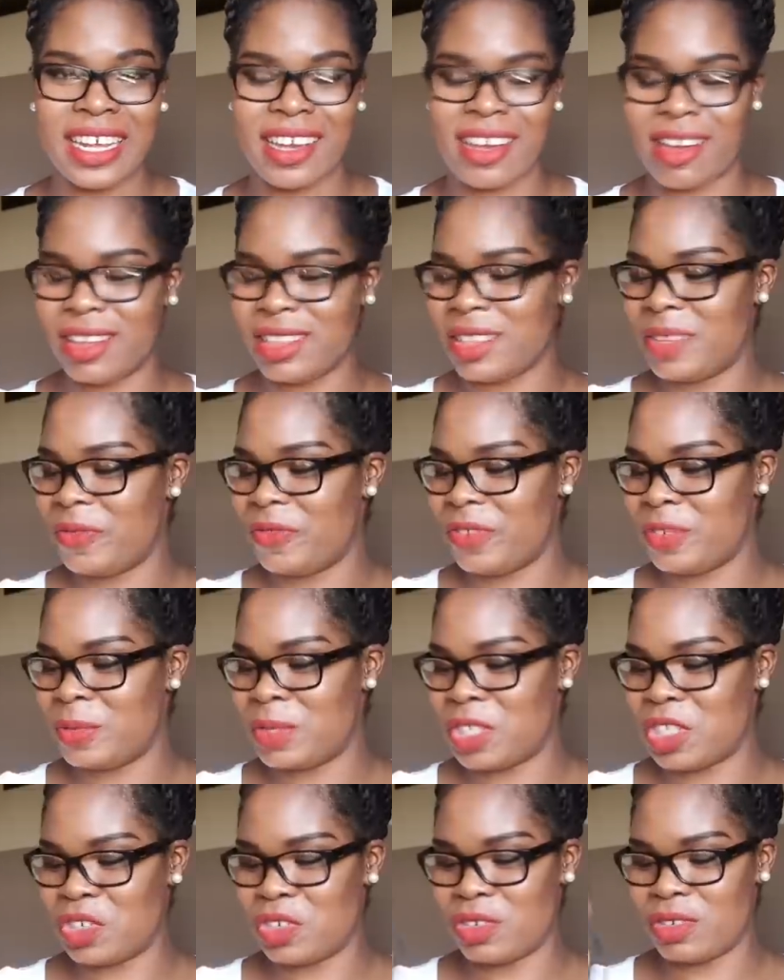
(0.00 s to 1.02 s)
I got them from
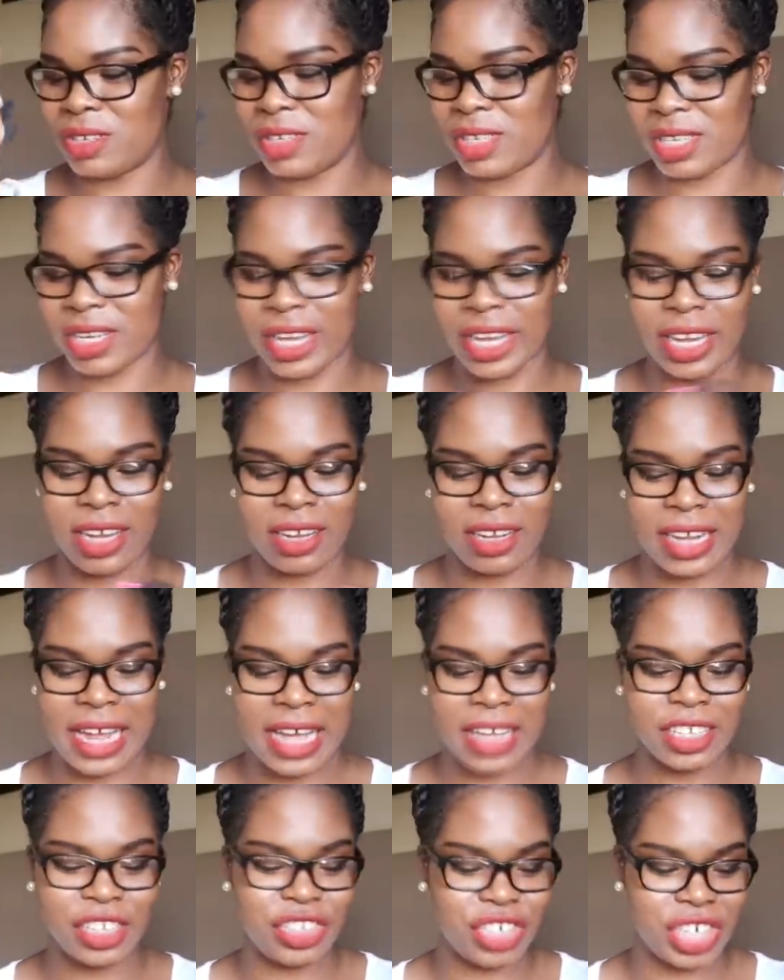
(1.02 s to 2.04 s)
Dunn's like
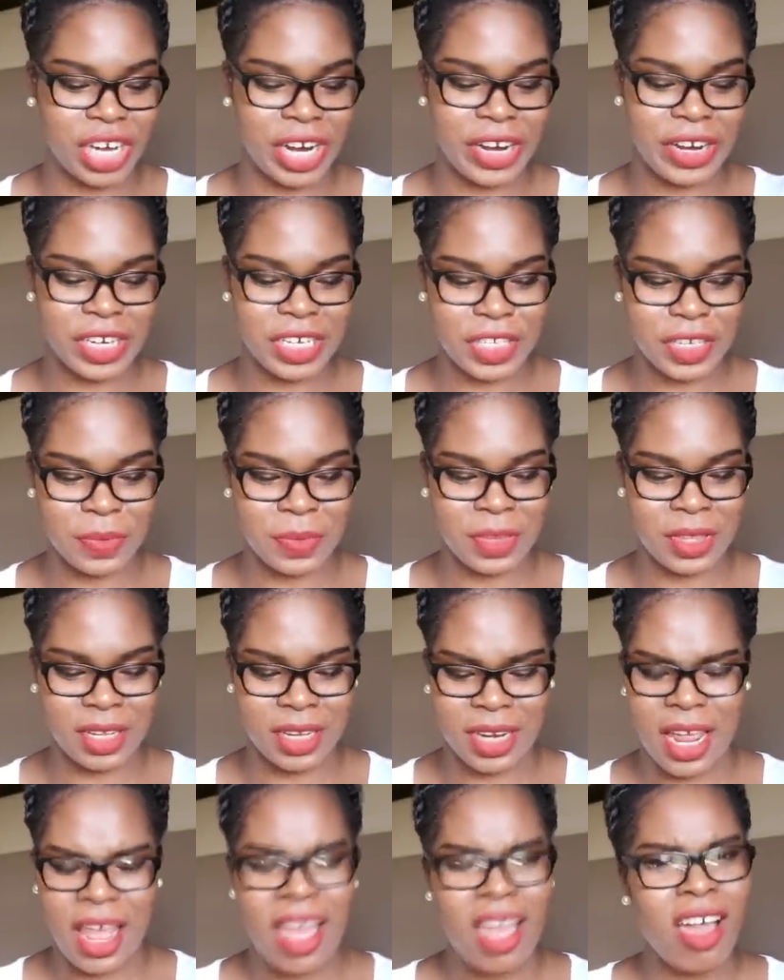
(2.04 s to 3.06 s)
last year or something.